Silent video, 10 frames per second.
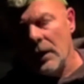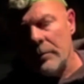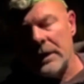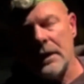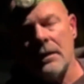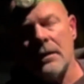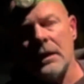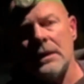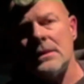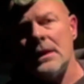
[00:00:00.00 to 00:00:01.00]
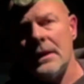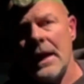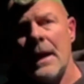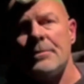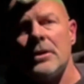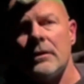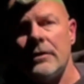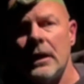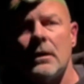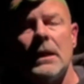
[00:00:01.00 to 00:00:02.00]
But the other thing is the adapter. If
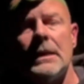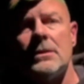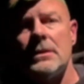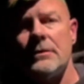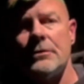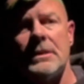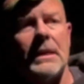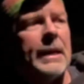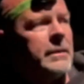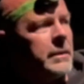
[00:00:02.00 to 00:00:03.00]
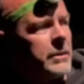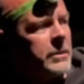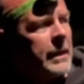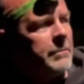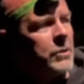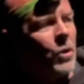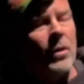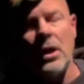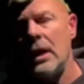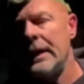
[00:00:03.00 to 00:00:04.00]
the air lines are different sizes or something's
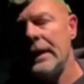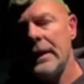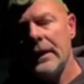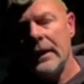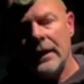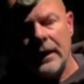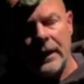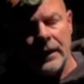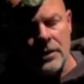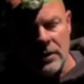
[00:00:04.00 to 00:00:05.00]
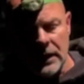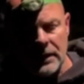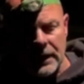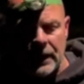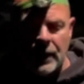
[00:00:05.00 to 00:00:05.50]
going on, you need to get